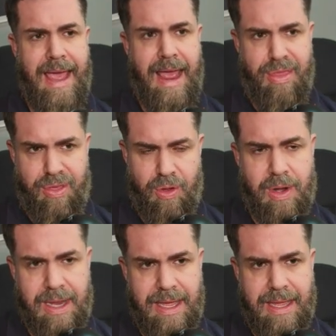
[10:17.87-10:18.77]
and
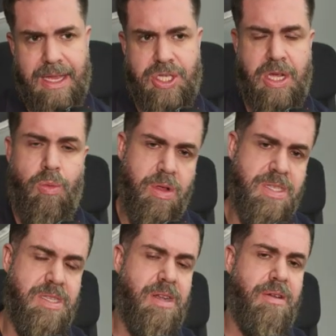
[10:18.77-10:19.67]
thirdly, she
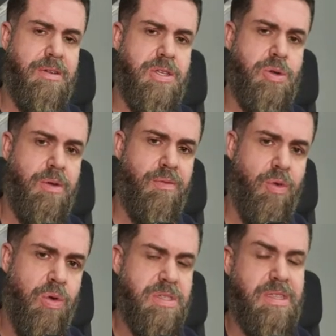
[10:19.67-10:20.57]
wants to
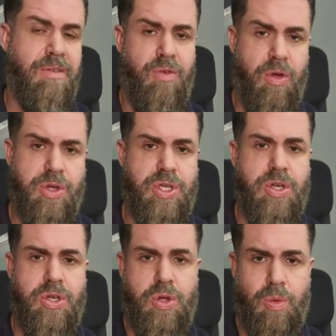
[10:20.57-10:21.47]
divorce the
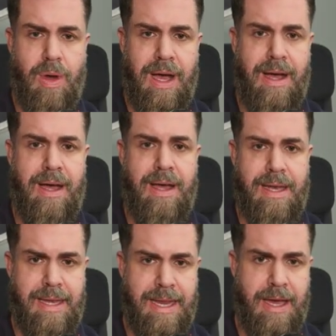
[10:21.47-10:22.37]
version you are
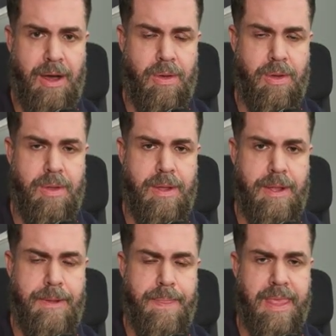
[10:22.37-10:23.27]
now.
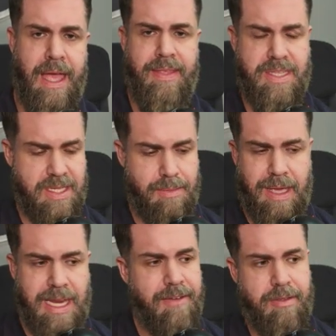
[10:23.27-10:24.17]
Okay, this doesn't
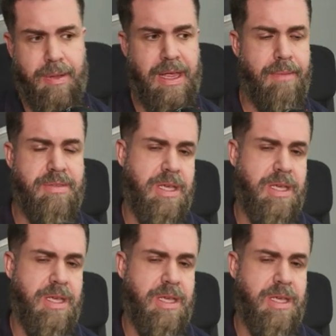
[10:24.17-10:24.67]
mean you have to become